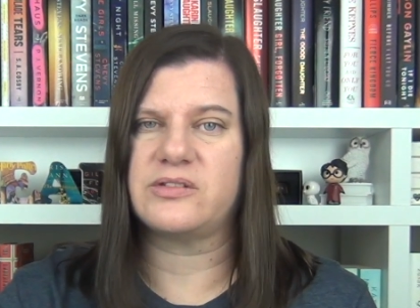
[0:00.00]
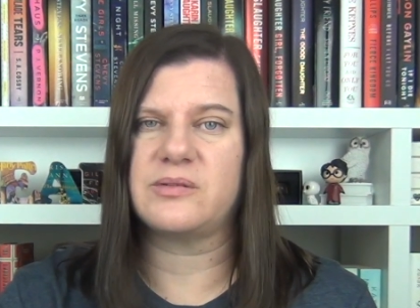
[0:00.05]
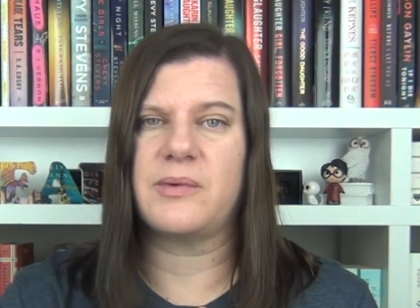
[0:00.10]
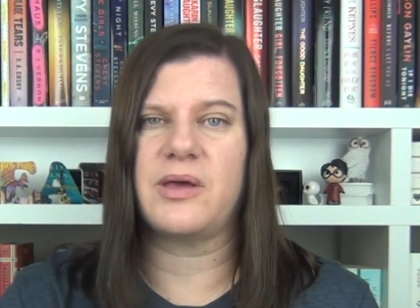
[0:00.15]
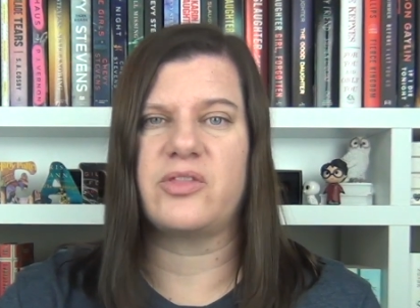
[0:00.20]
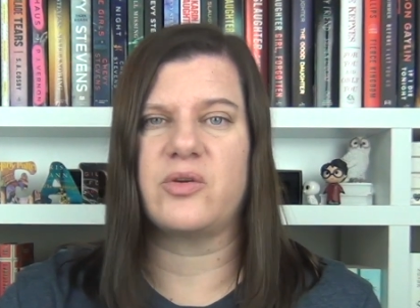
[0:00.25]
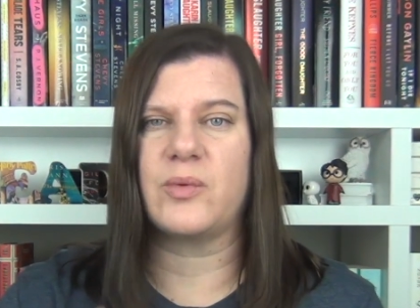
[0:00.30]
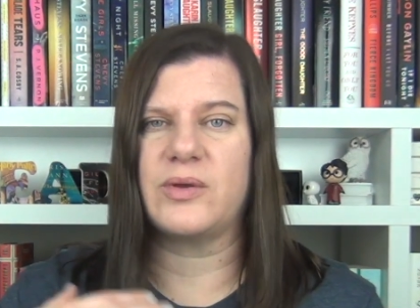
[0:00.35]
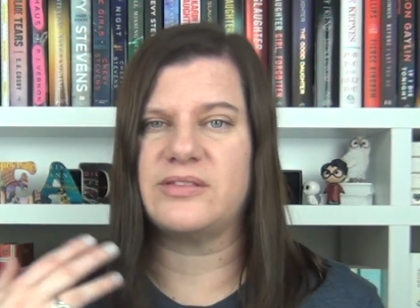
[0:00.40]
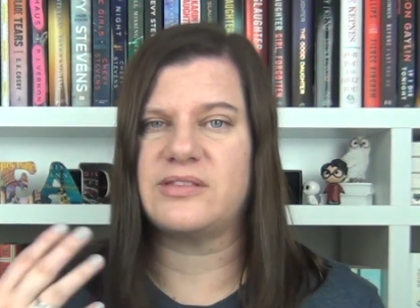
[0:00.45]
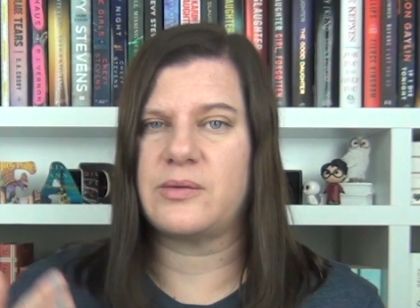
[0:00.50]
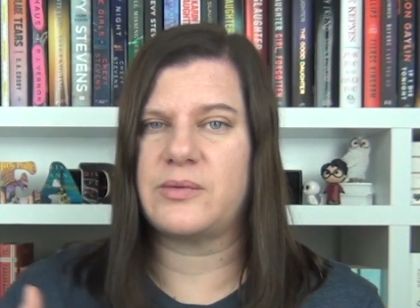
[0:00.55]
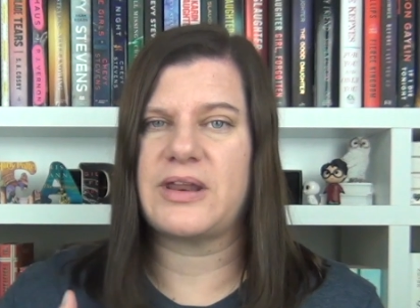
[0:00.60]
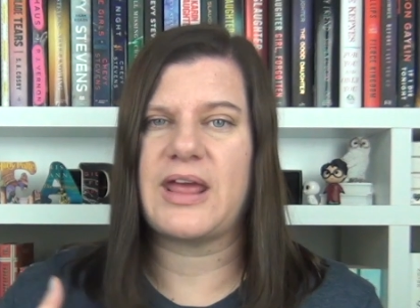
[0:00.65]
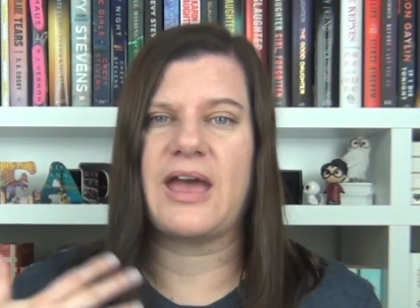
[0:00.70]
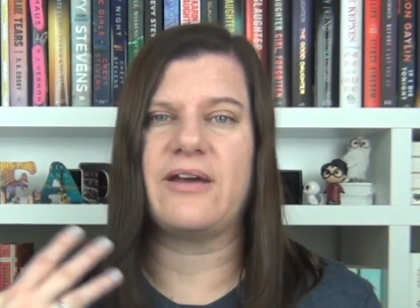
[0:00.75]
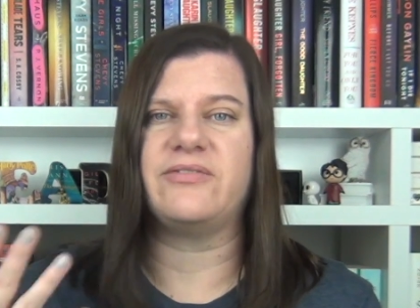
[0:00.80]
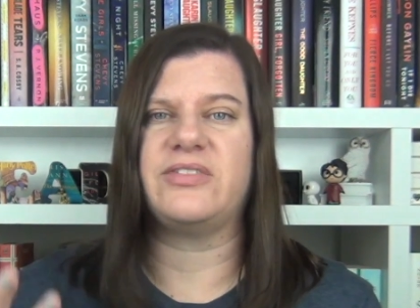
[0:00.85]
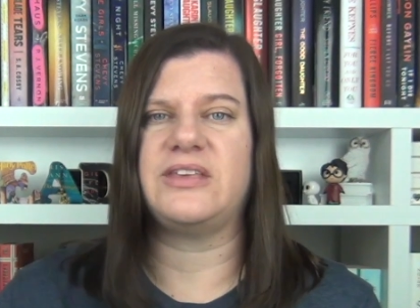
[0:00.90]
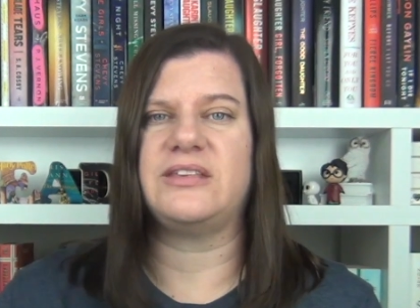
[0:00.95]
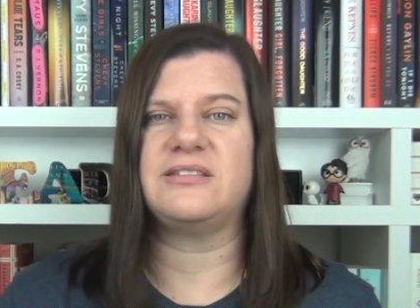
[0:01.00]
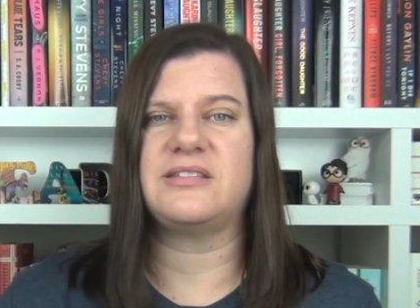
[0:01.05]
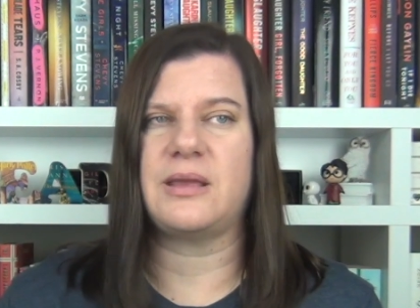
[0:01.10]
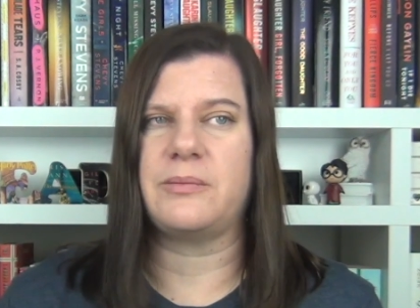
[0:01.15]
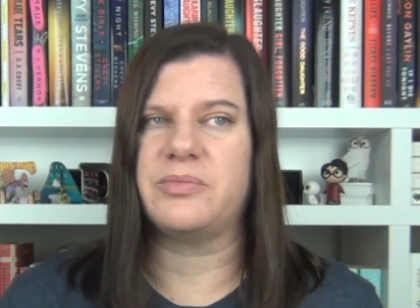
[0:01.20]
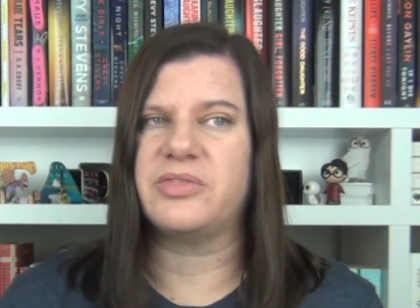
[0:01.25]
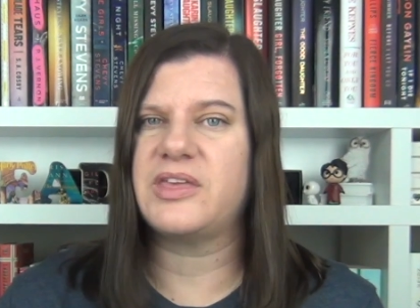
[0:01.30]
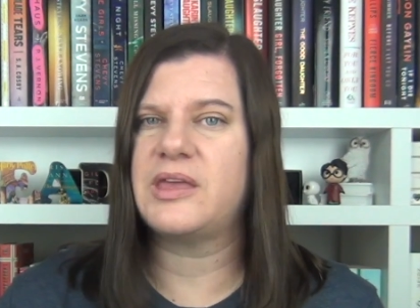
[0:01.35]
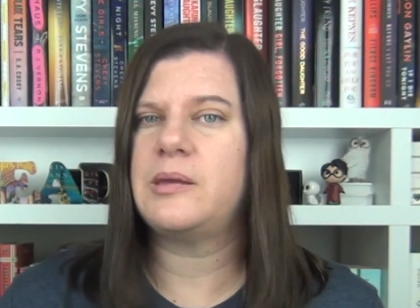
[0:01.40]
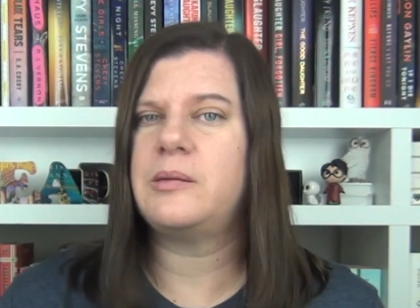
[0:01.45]
some other ones that would have these
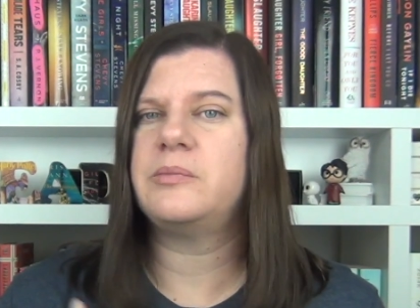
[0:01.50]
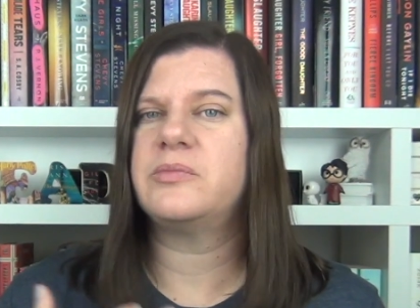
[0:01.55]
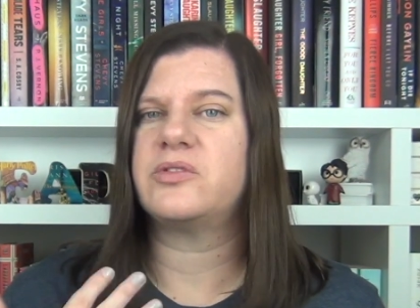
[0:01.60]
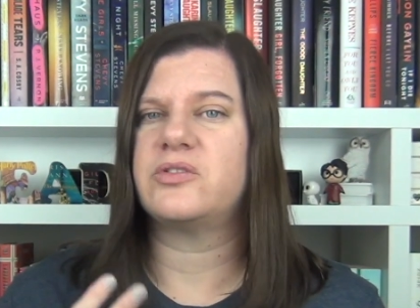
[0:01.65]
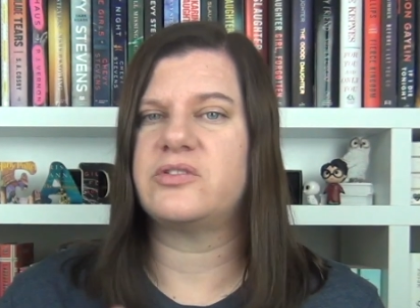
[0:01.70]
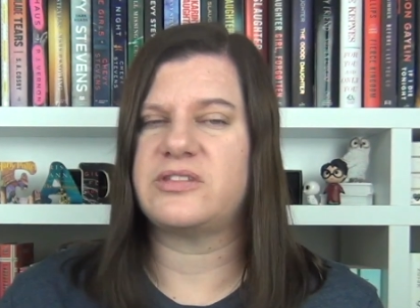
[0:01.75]
same themes